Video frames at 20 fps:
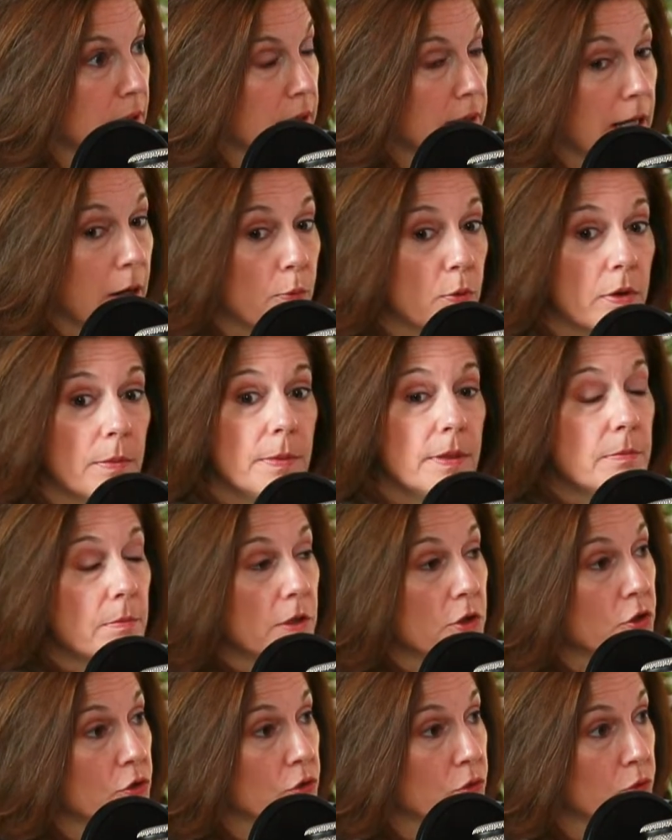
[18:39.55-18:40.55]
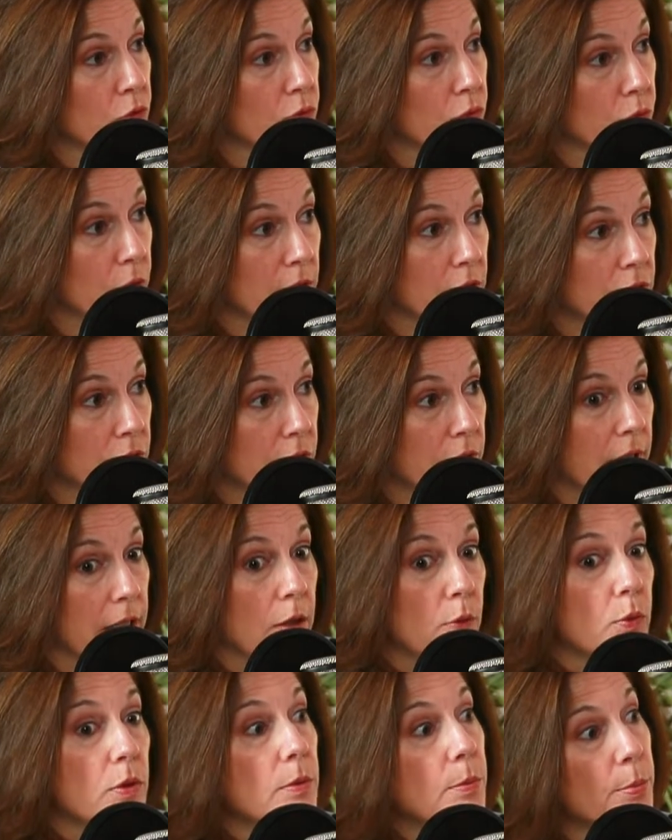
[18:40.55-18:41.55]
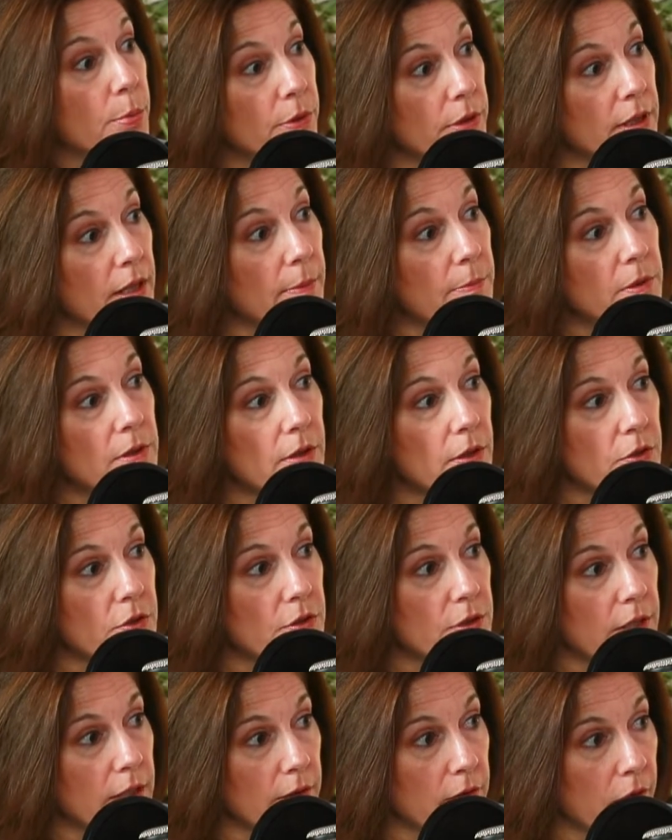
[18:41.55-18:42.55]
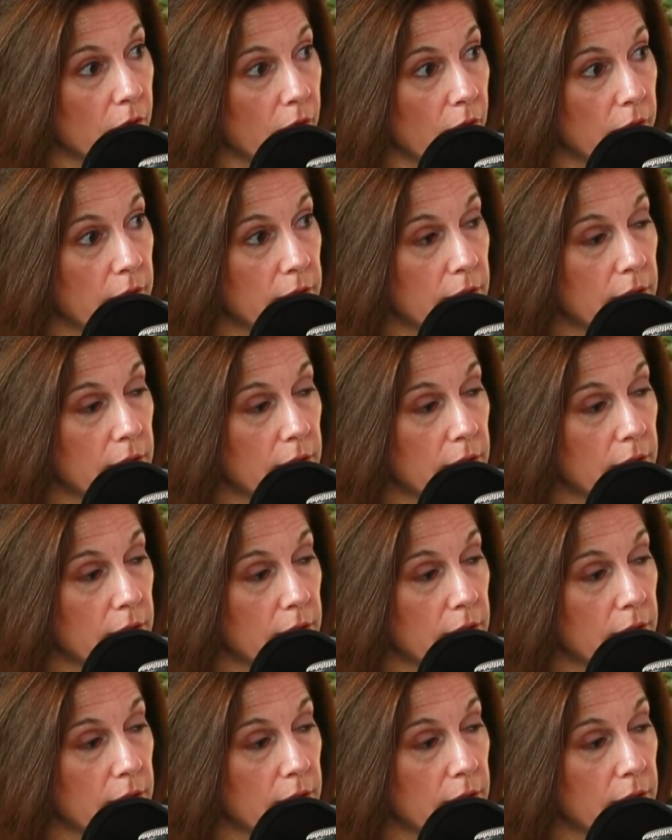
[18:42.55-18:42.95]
that would have been much stricter and it would have preempted our state law.